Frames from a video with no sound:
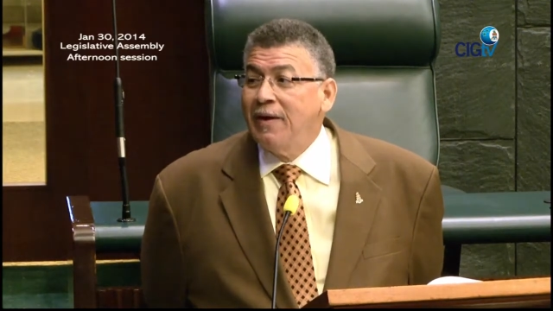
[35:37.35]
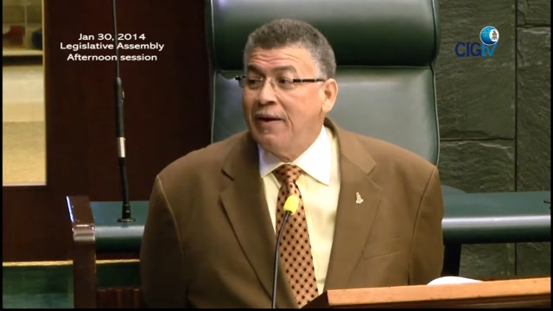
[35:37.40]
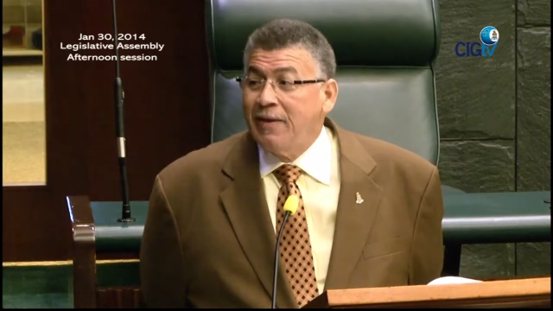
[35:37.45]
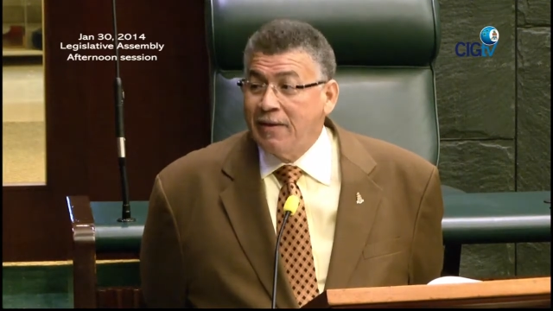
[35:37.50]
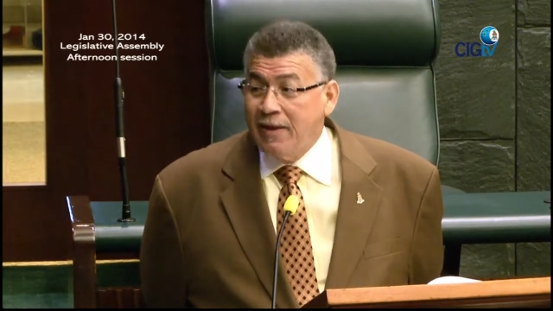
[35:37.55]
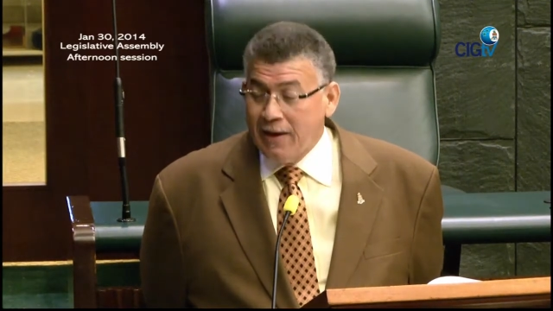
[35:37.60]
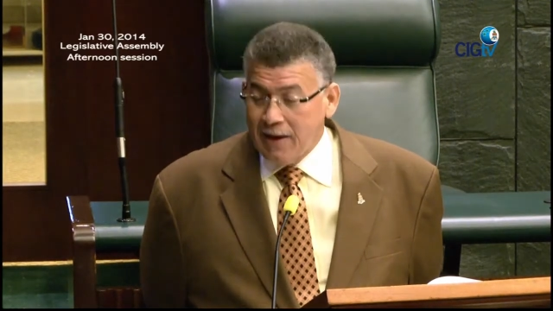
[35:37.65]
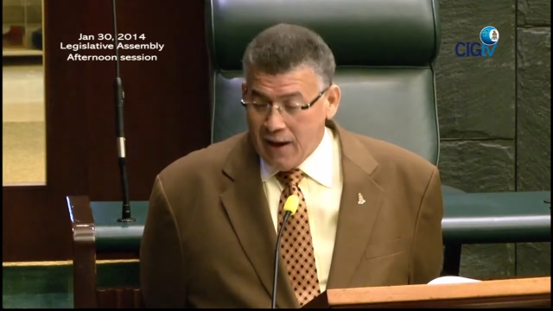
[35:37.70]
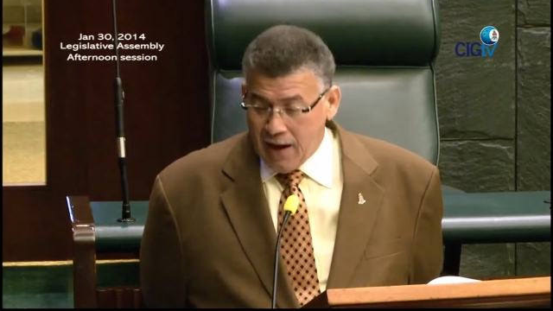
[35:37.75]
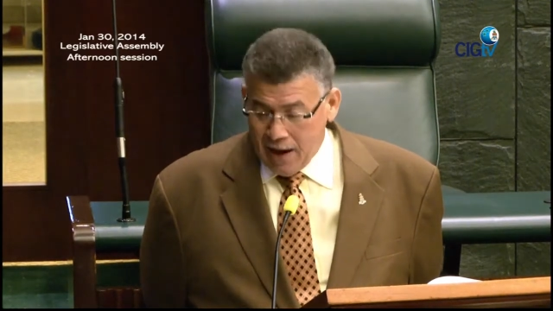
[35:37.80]

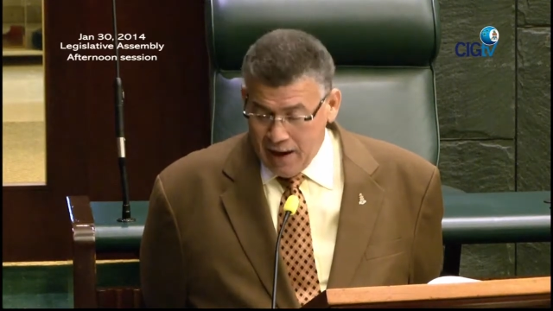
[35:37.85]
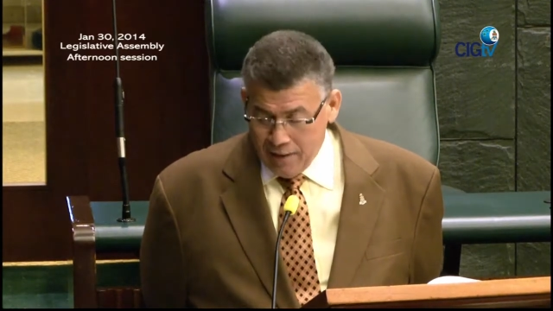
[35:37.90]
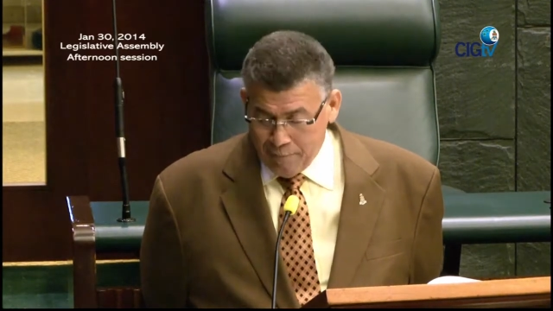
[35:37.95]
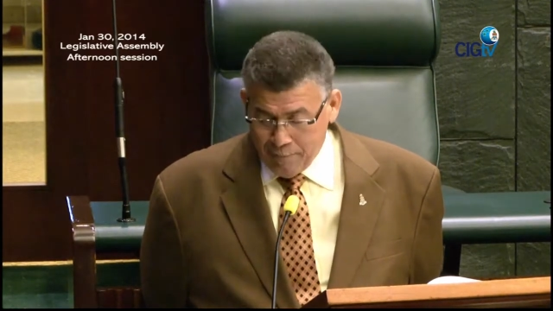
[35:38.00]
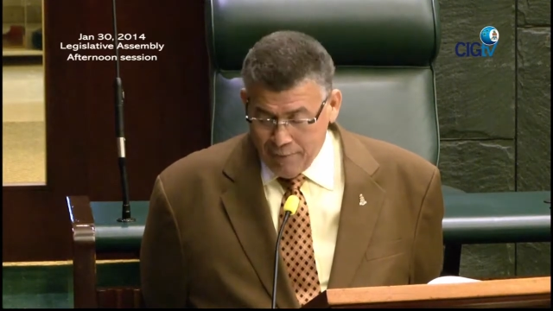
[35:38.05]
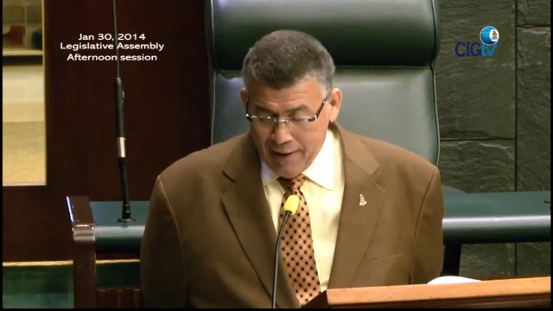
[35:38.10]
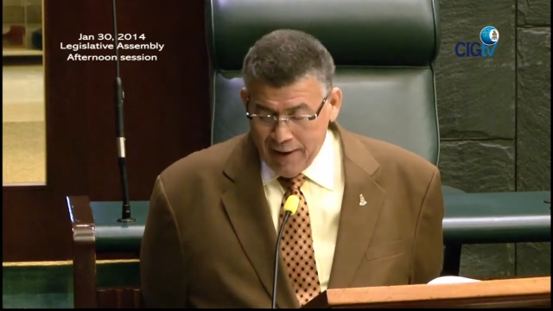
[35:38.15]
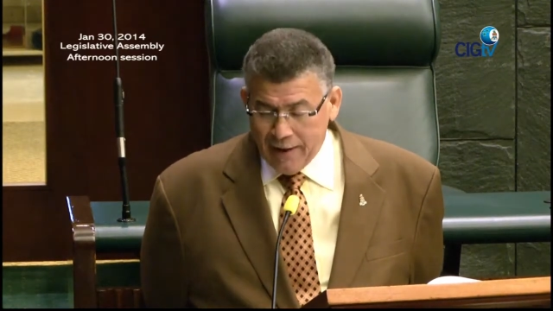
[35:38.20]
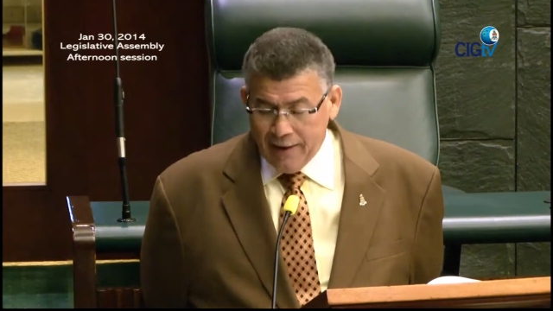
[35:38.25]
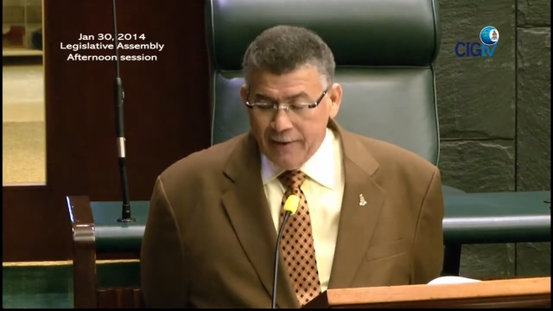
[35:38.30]
that I
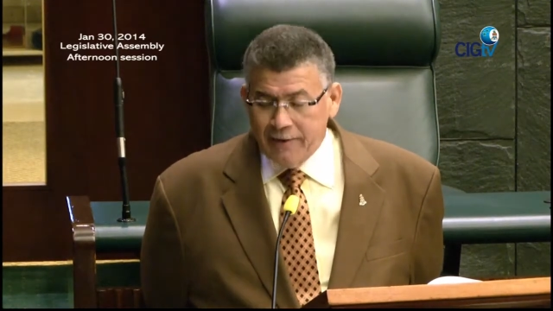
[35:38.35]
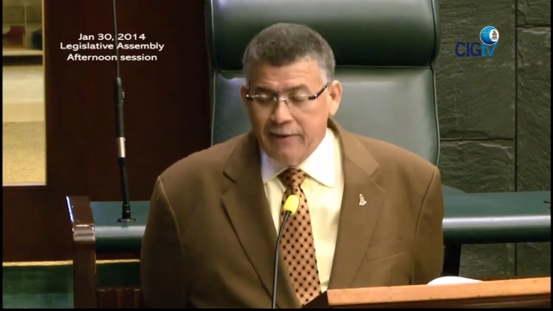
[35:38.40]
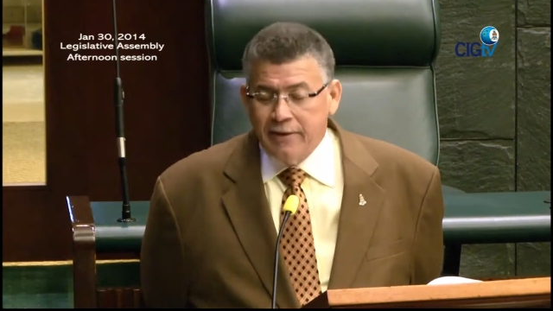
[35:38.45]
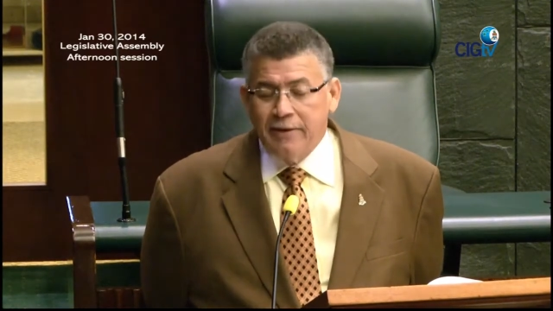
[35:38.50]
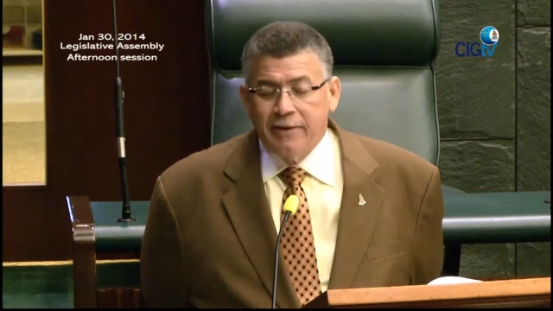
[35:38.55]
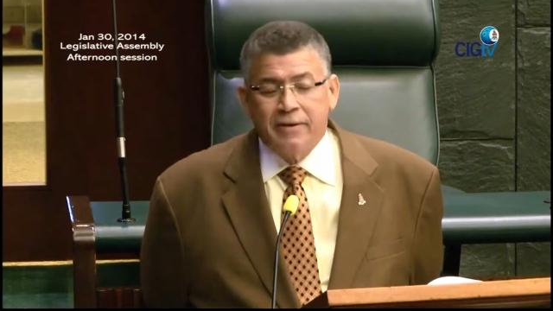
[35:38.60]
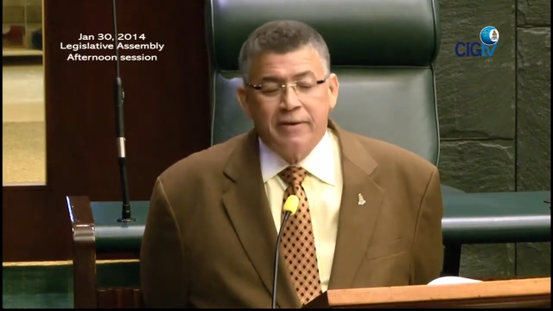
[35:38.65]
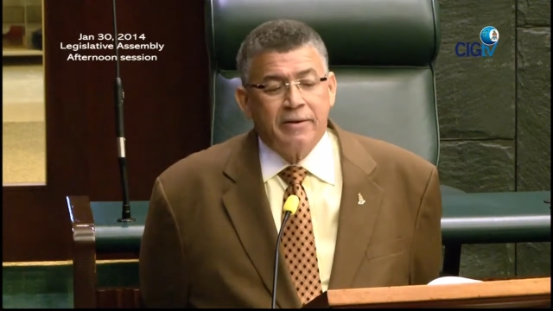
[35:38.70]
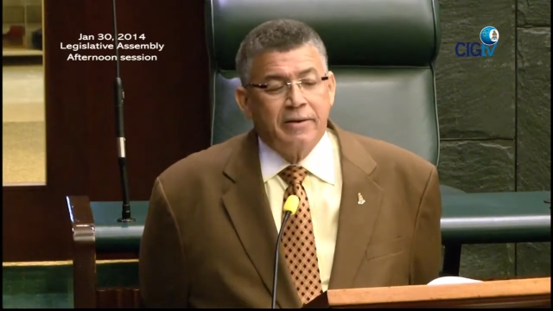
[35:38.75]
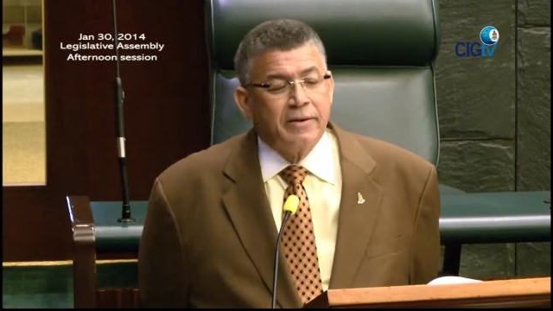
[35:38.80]
piloted